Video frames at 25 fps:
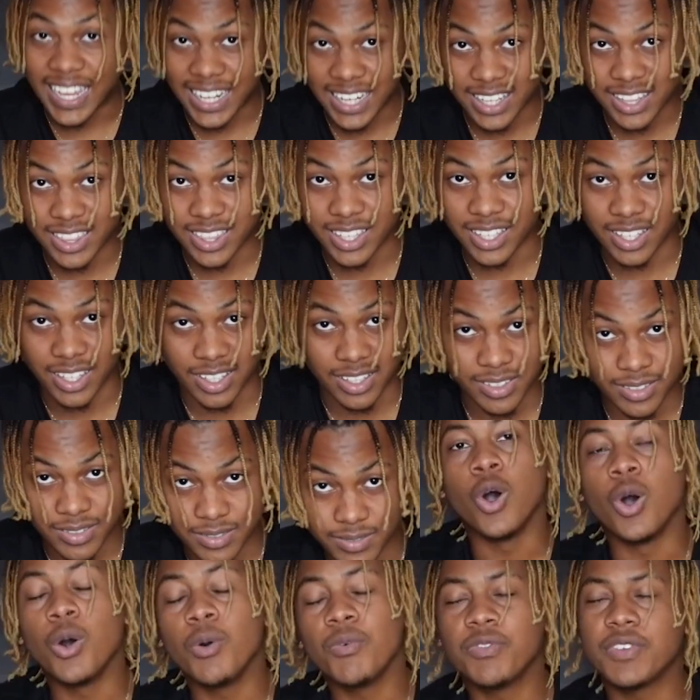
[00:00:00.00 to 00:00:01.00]
anything.
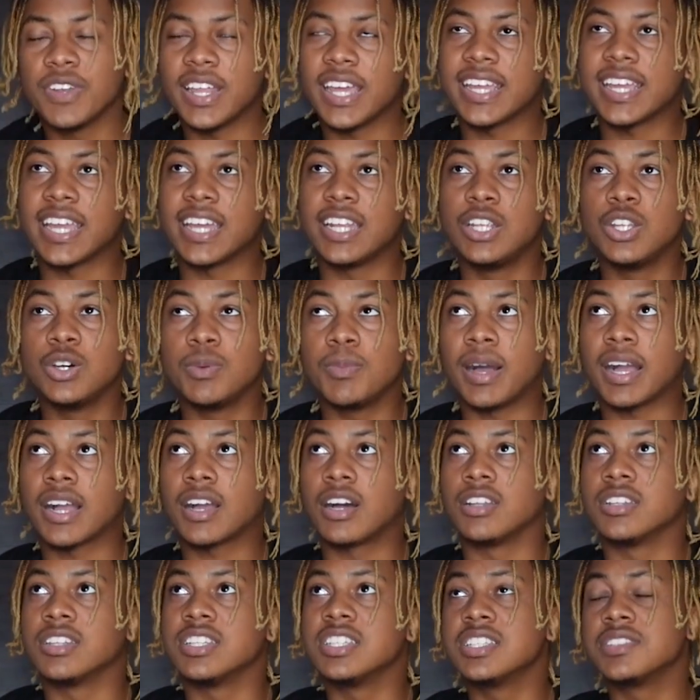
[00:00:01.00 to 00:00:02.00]
Hopefully I can look back
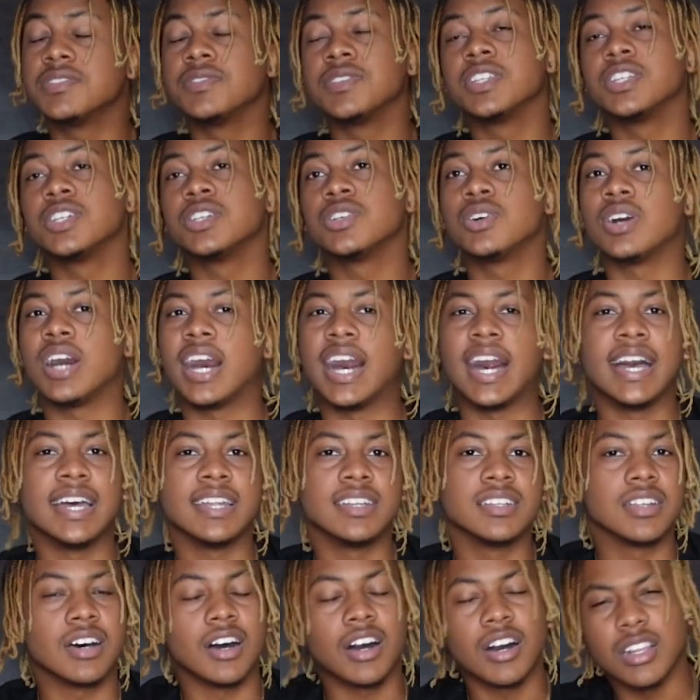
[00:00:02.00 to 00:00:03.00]
on this video
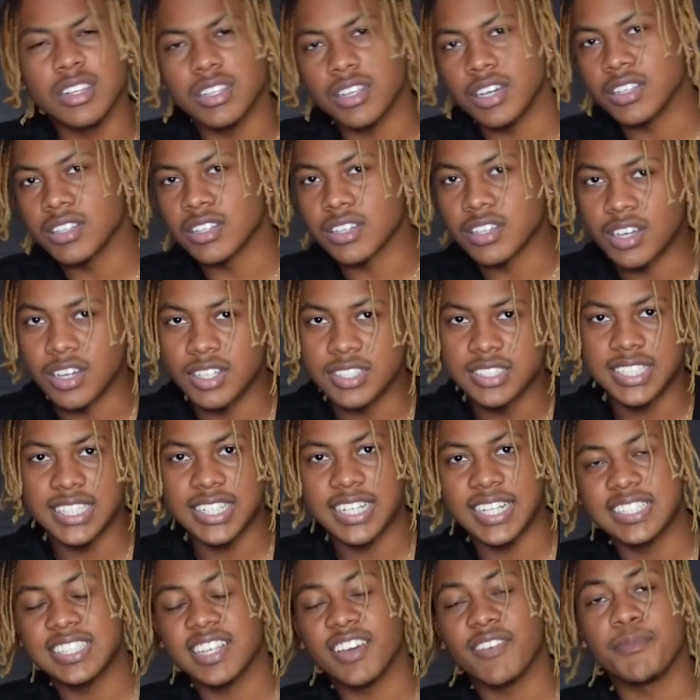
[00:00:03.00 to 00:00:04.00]
and all the other
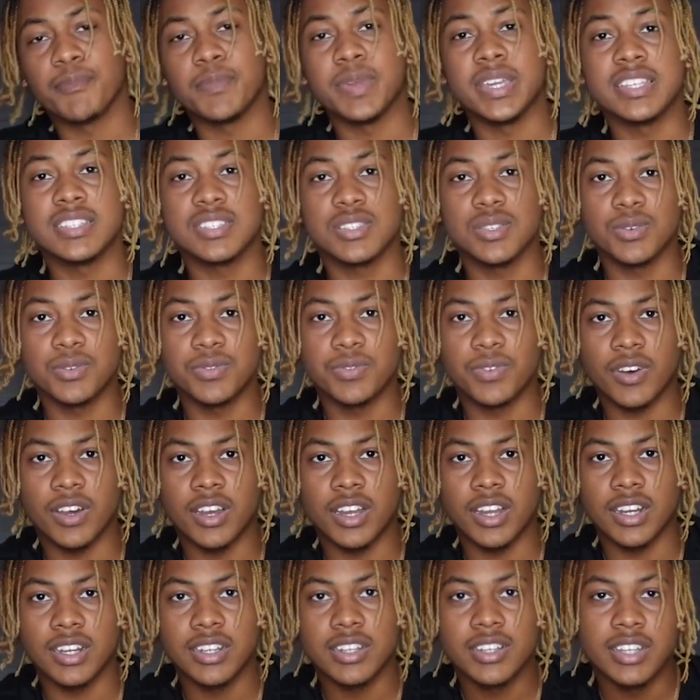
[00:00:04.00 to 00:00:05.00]
content that I've made so
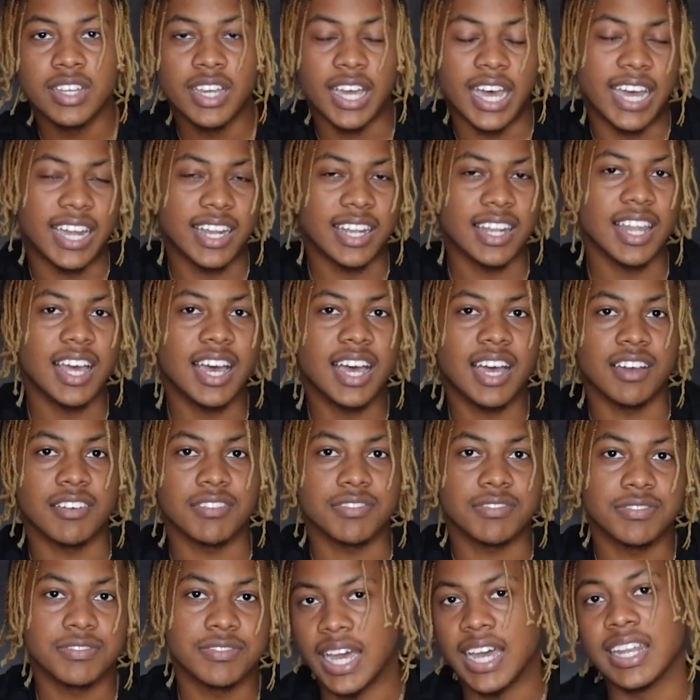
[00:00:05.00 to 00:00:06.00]
far and
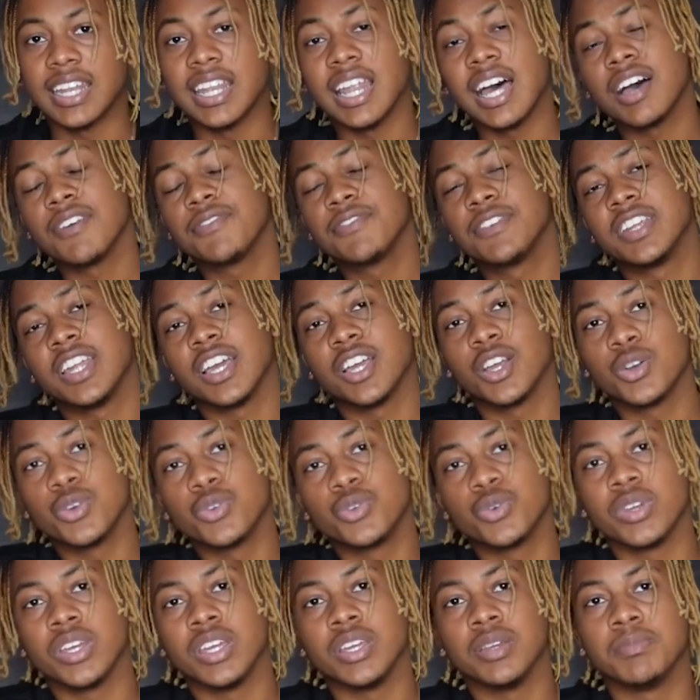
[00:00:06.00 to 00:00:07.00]
laugh, and laugh in a
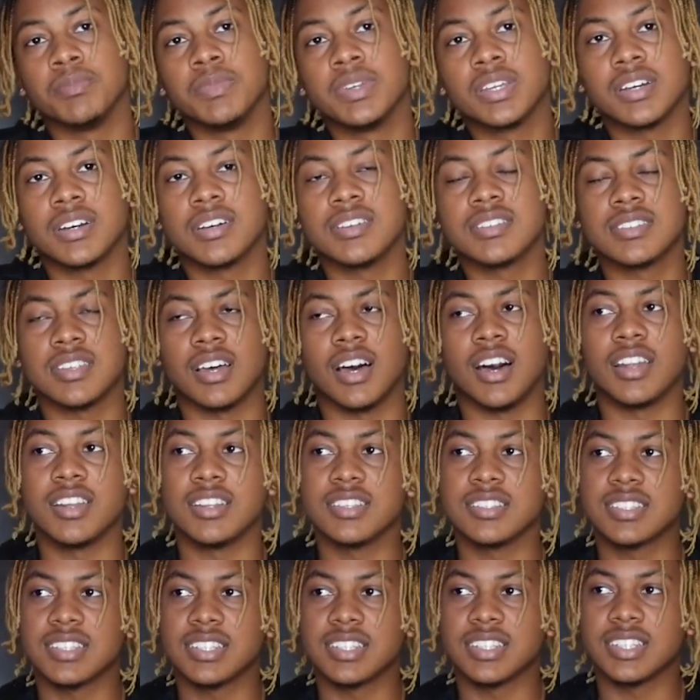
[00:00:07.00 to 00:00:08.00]
good way because
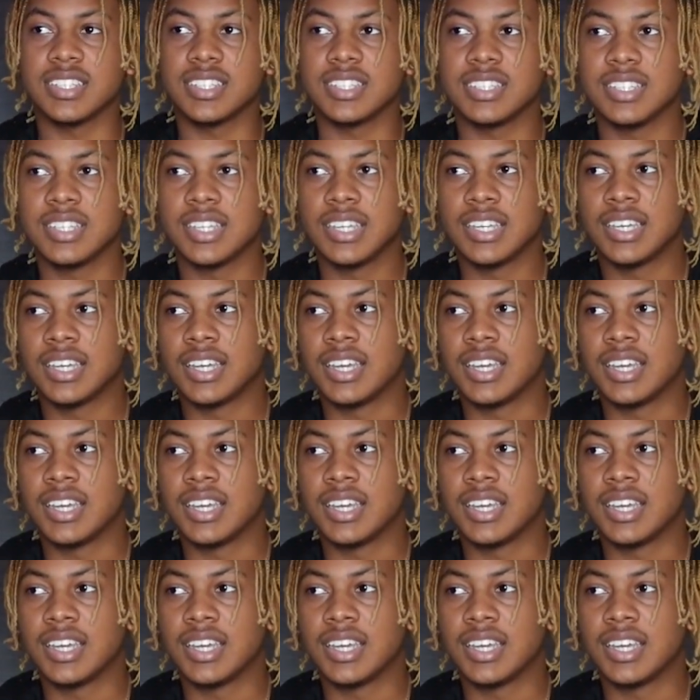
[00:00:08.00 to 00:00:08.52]
honestly,